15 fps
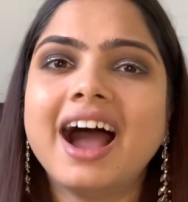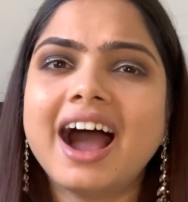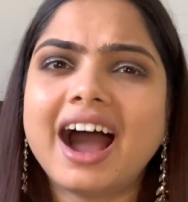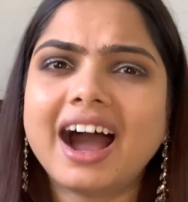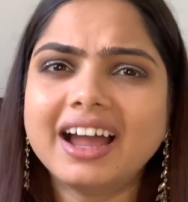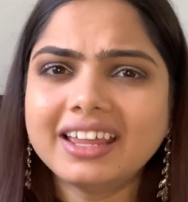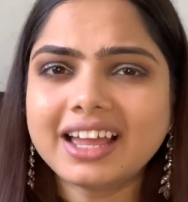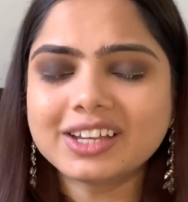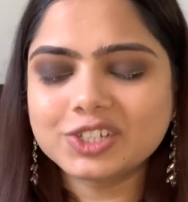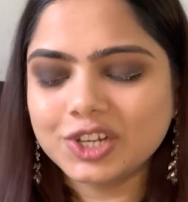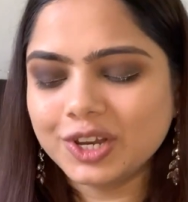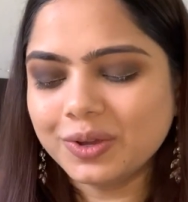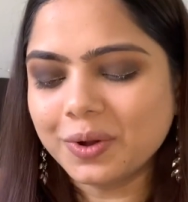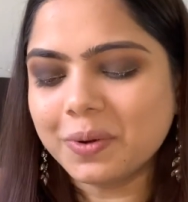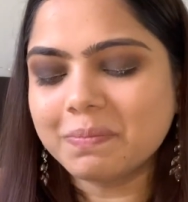I actually
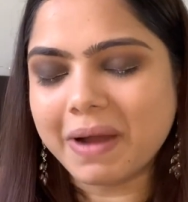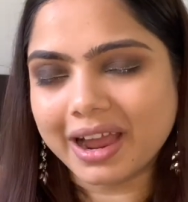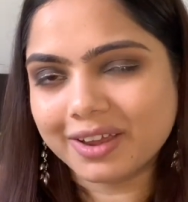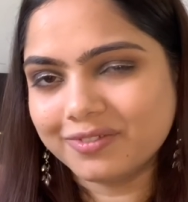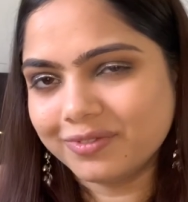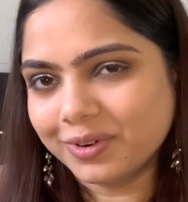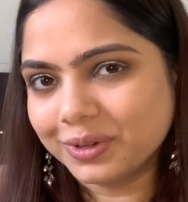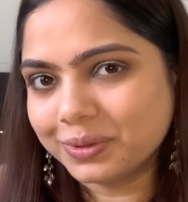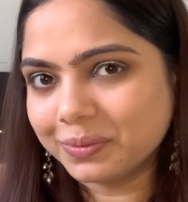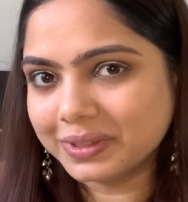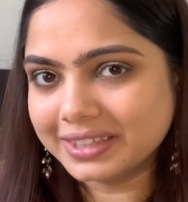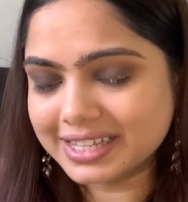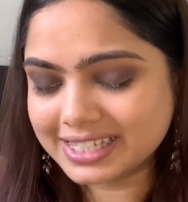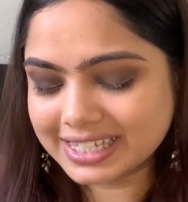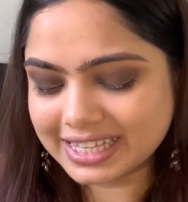go back and forth with
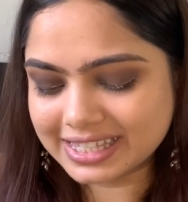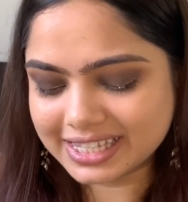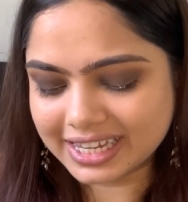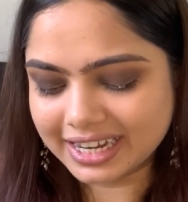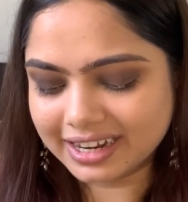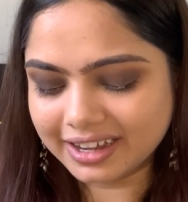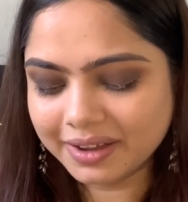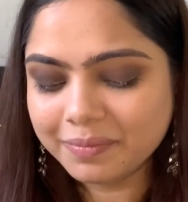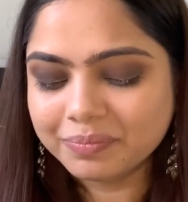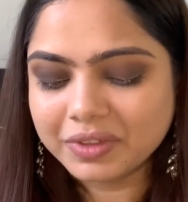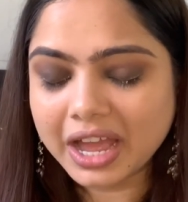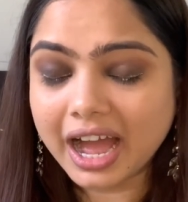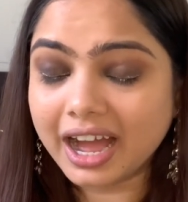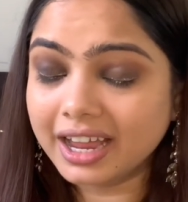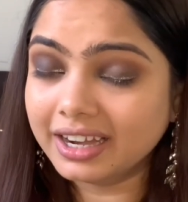this concealer.
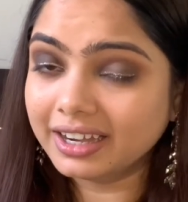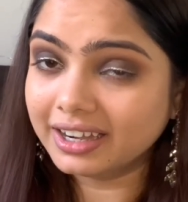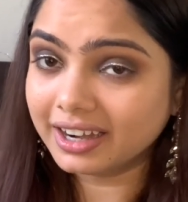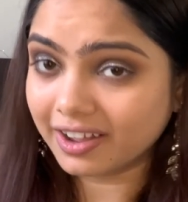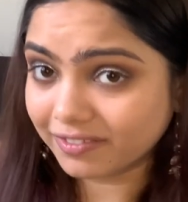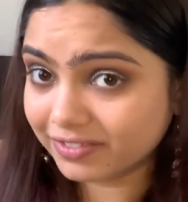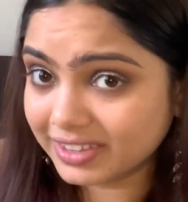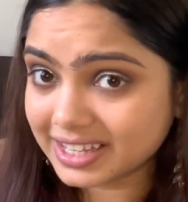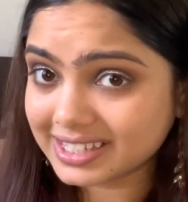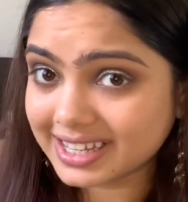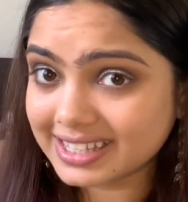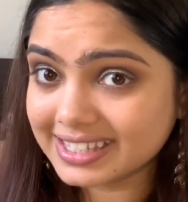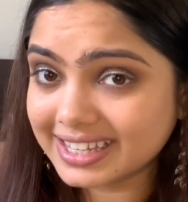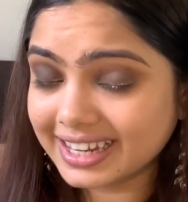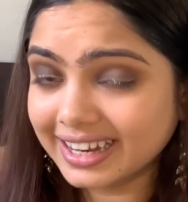I love this
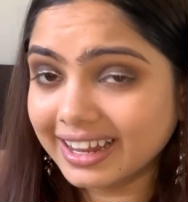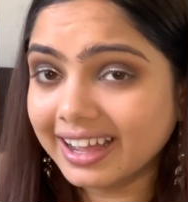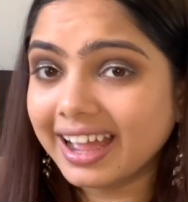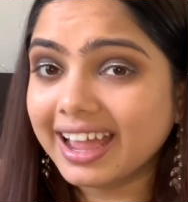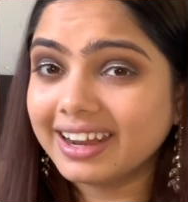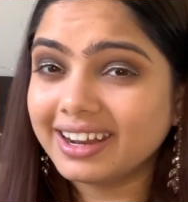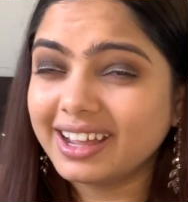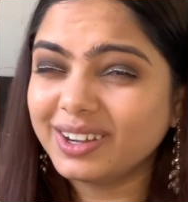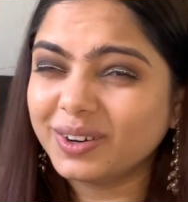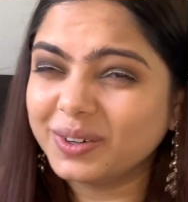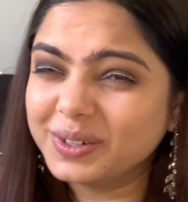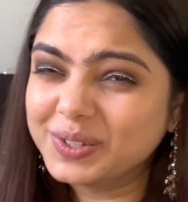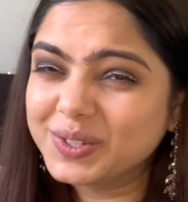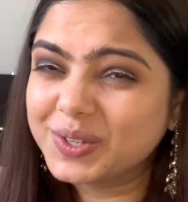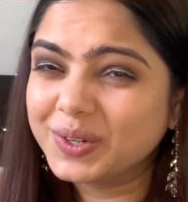concealer and I
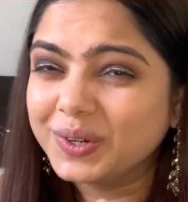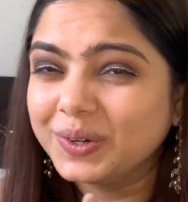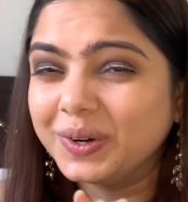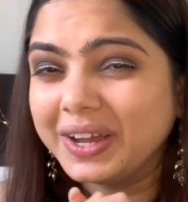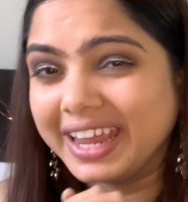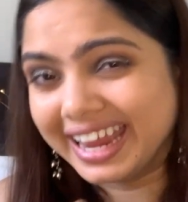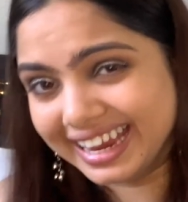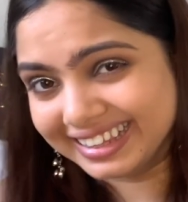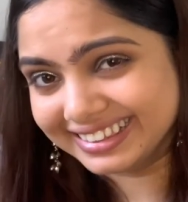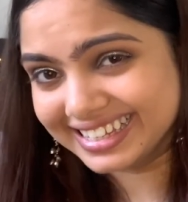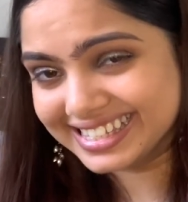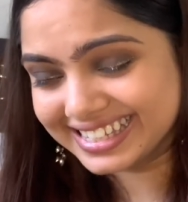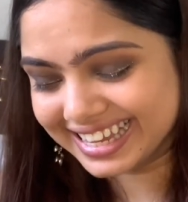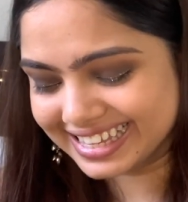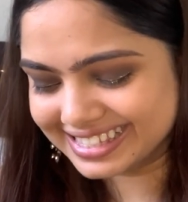also hate
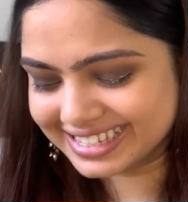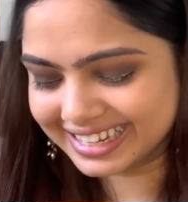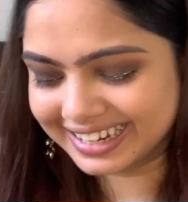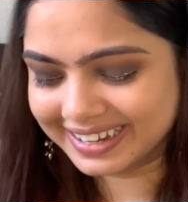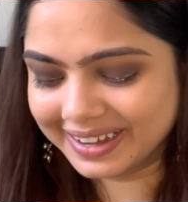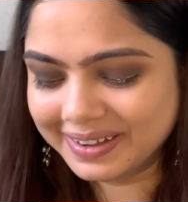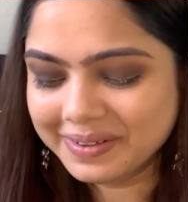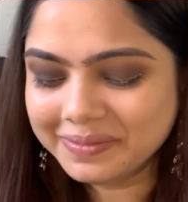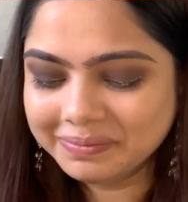this concealer.